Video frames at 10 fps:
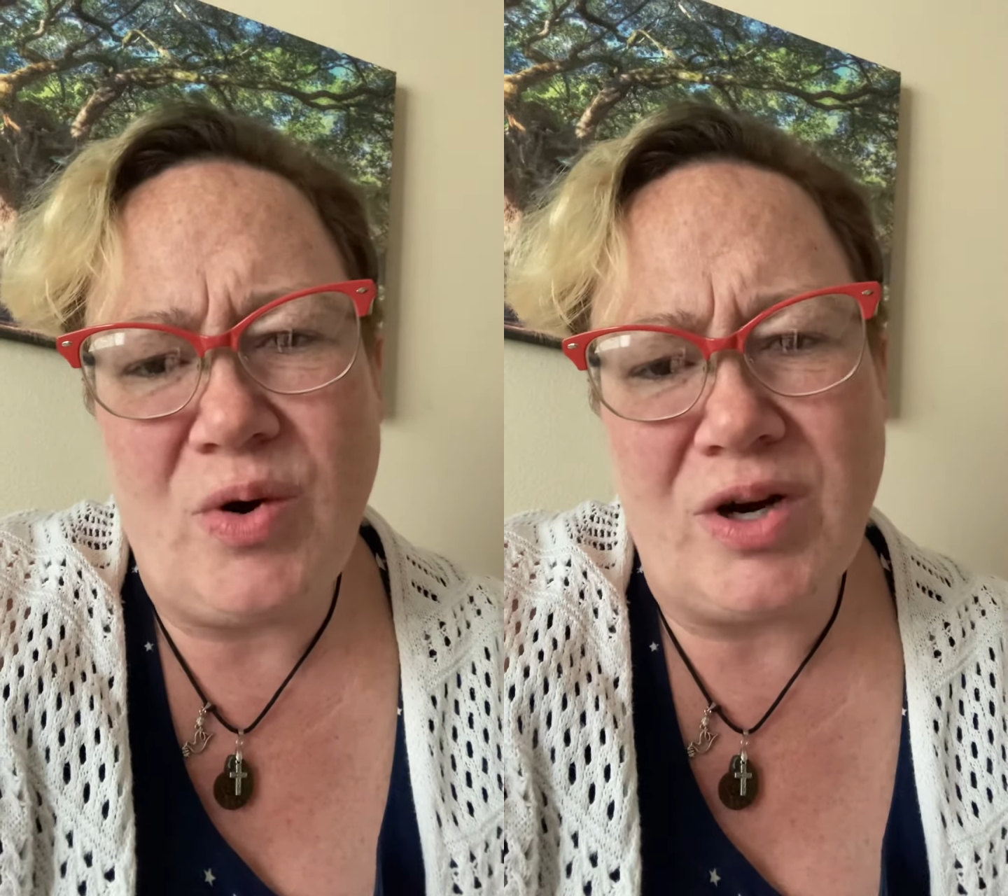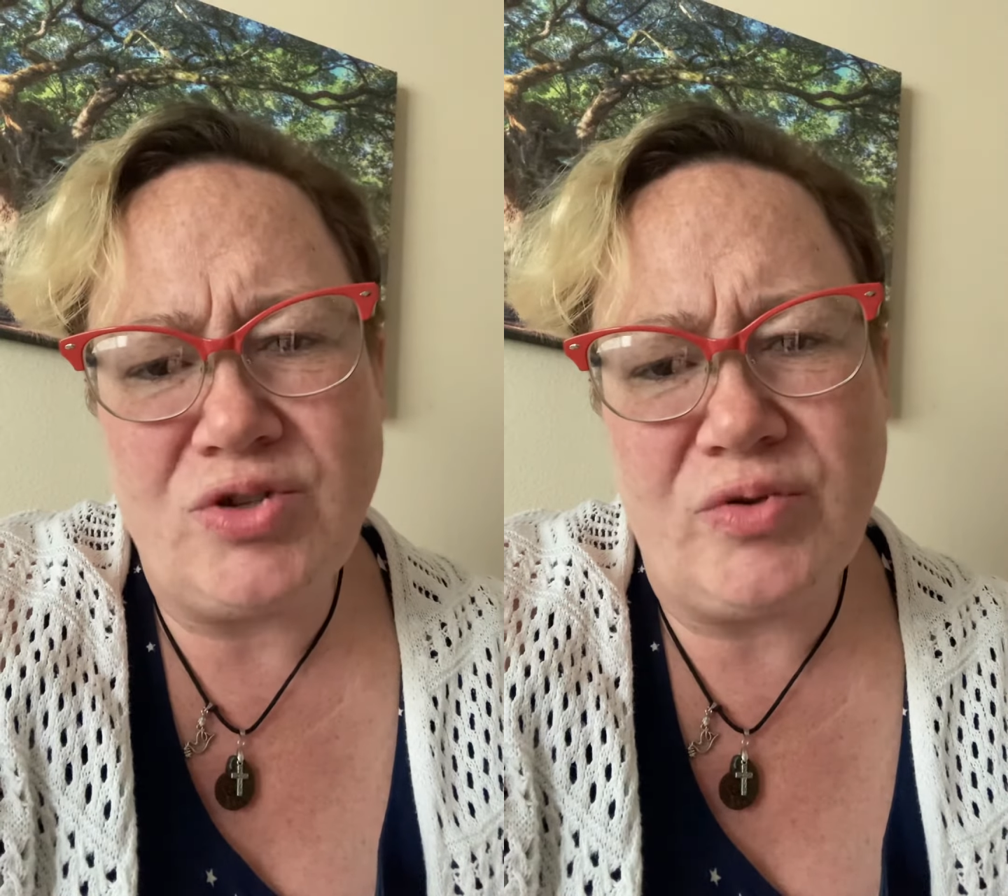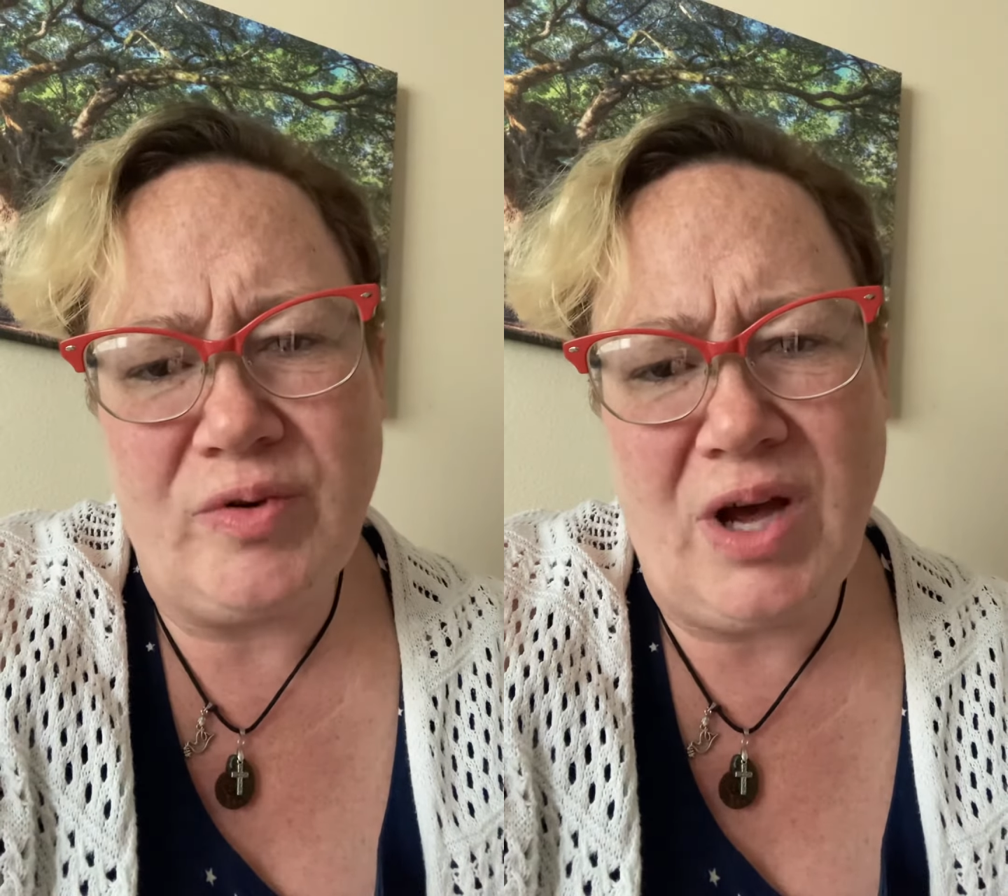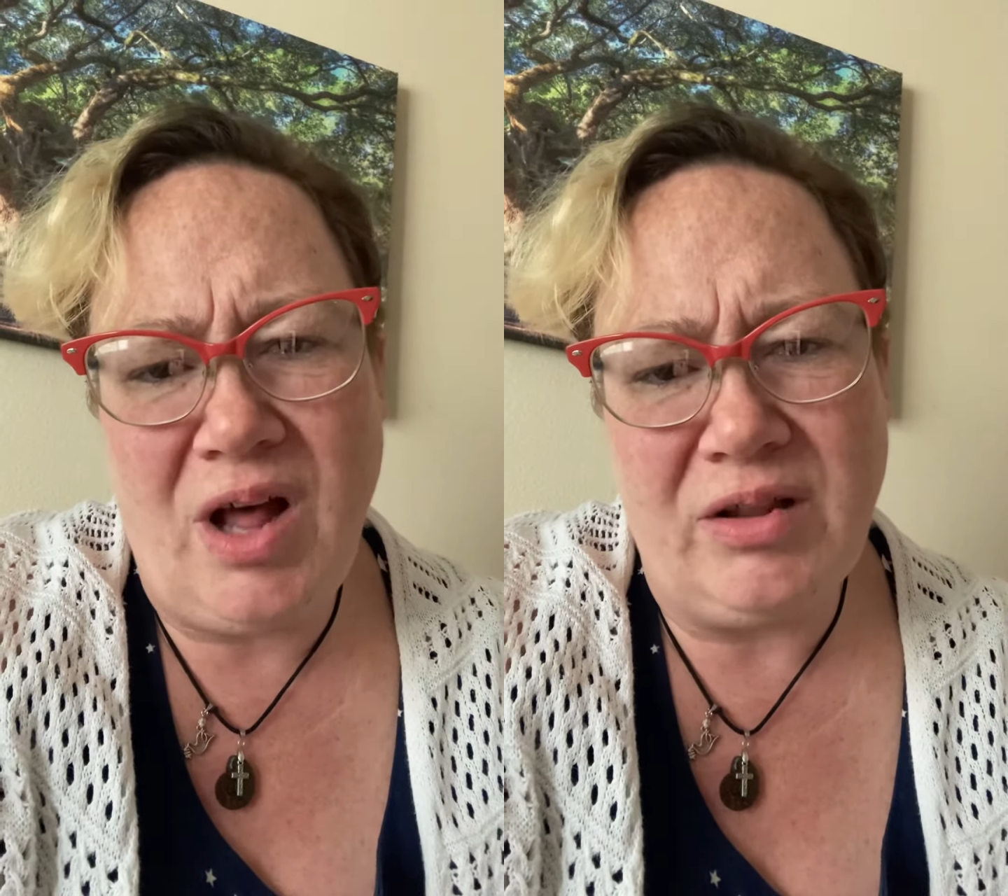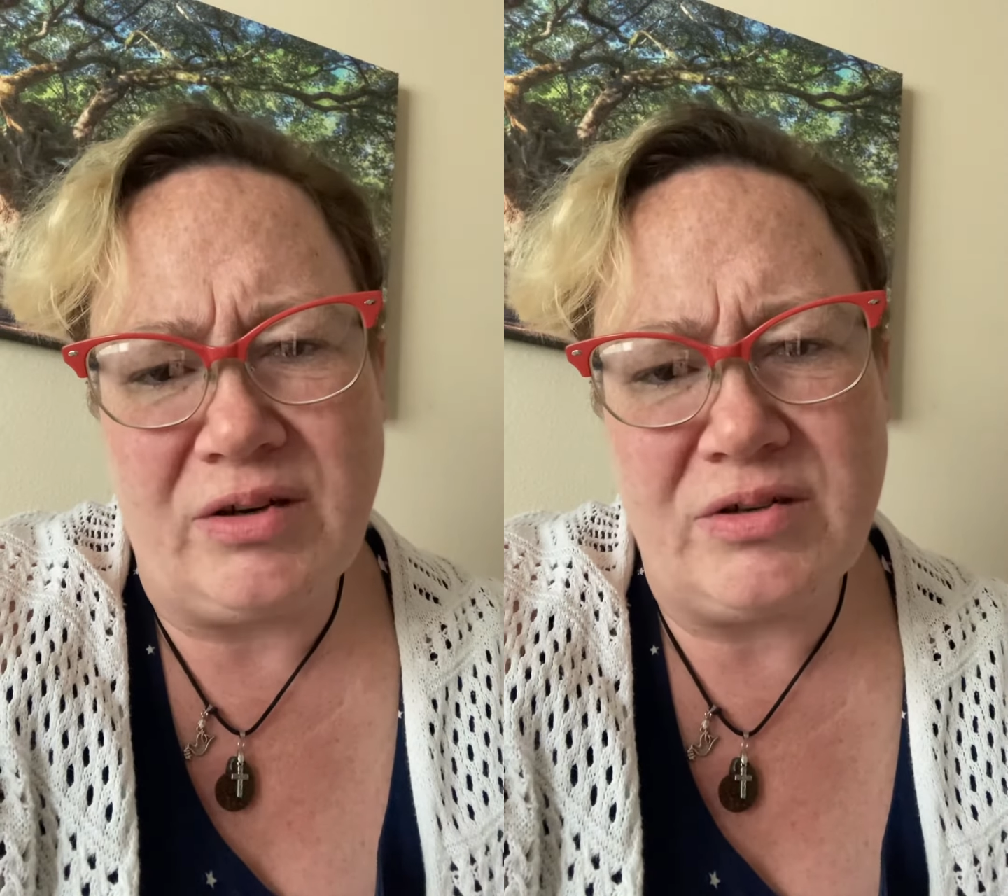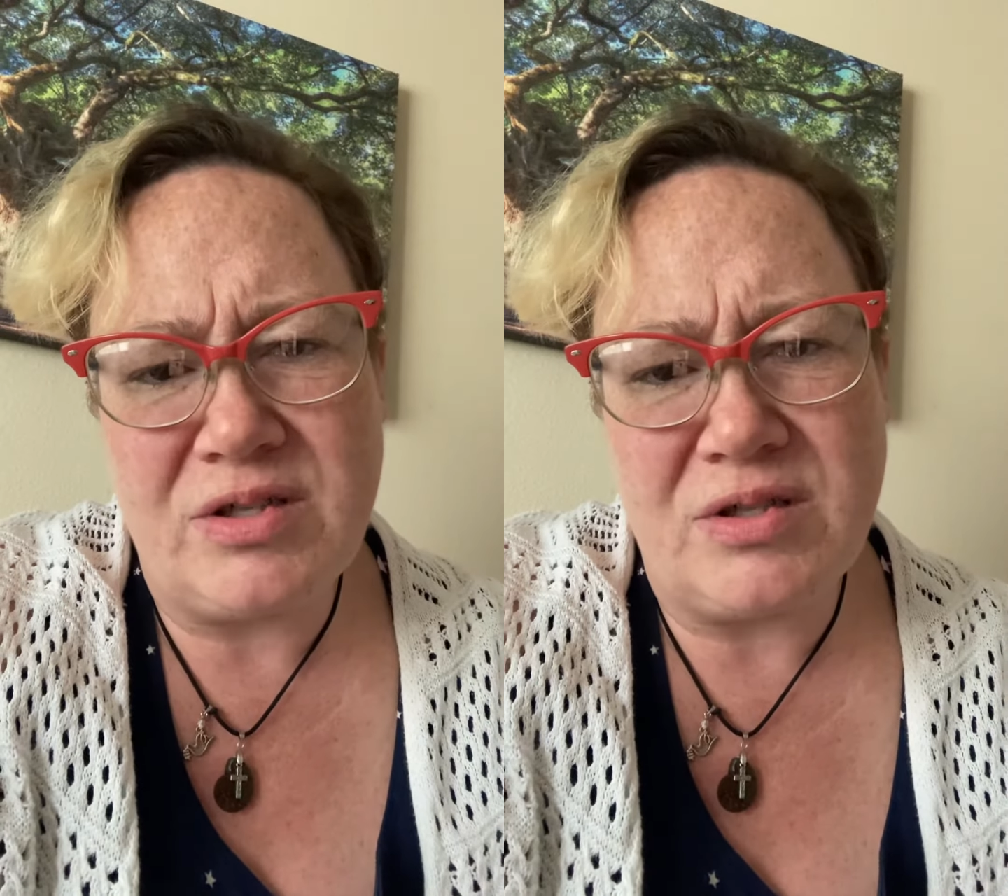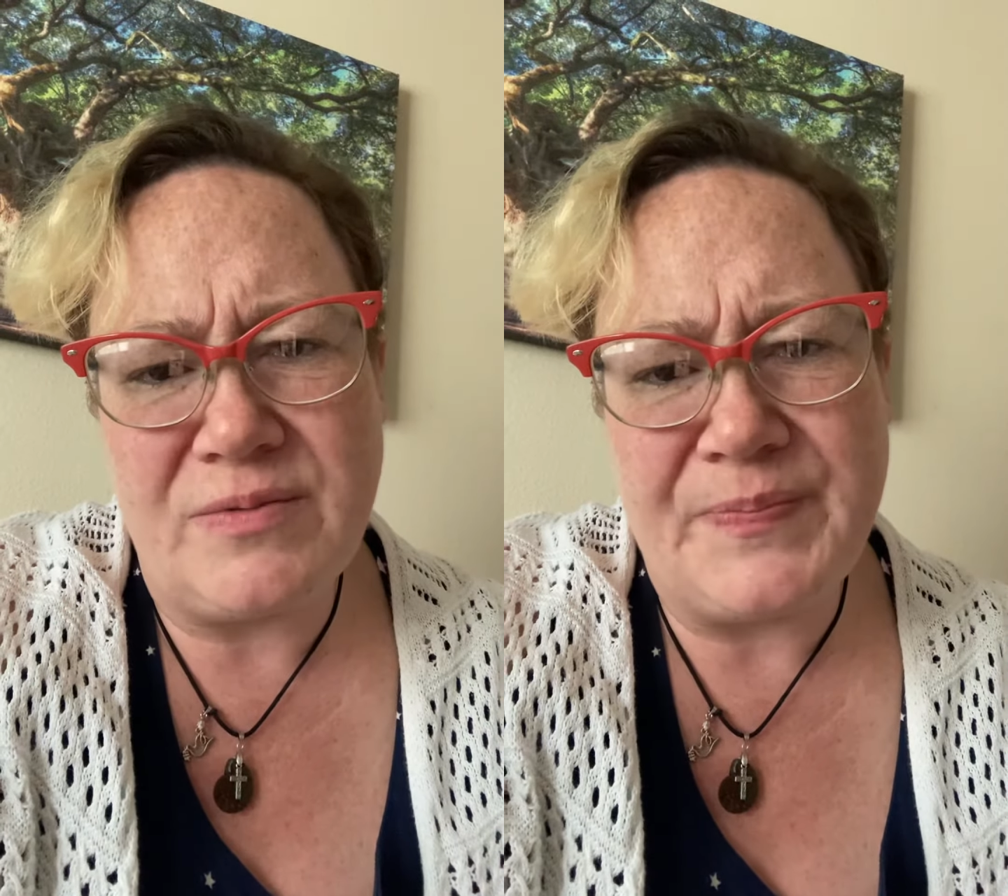our true colors.